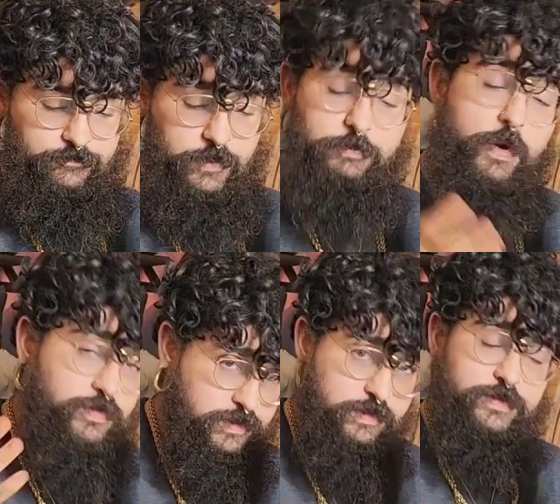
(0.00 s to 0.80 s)
They're
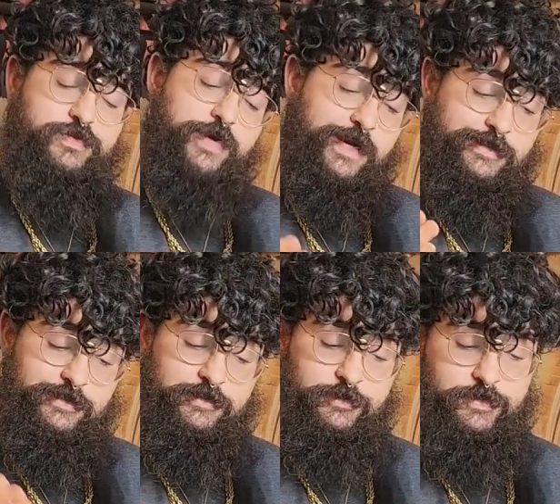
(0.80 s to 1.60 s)
both still
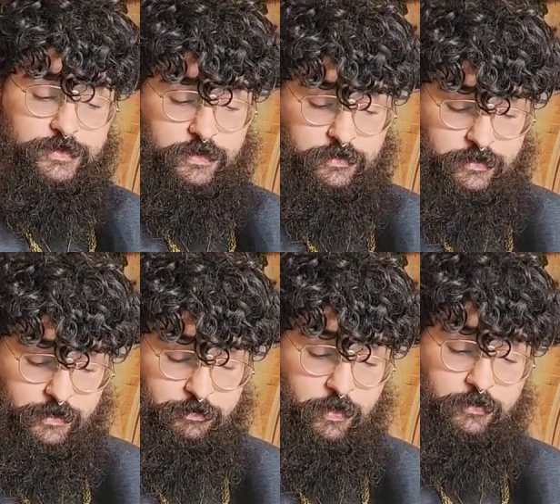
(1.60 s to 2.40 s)
attracted to each other.
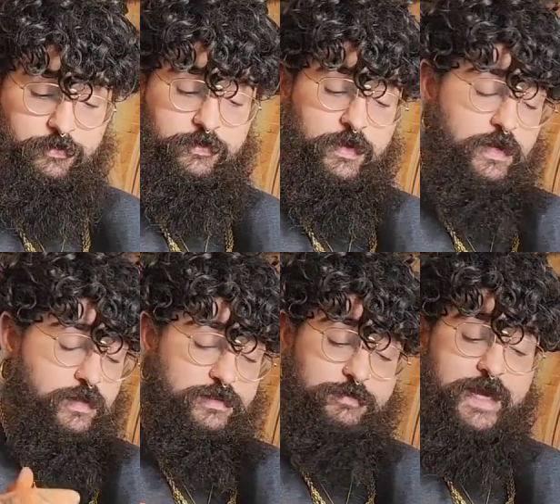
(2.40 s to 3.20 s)

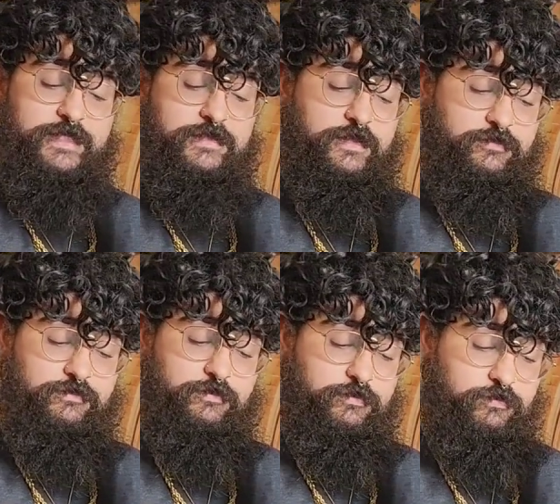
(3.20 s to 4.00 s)
This masculine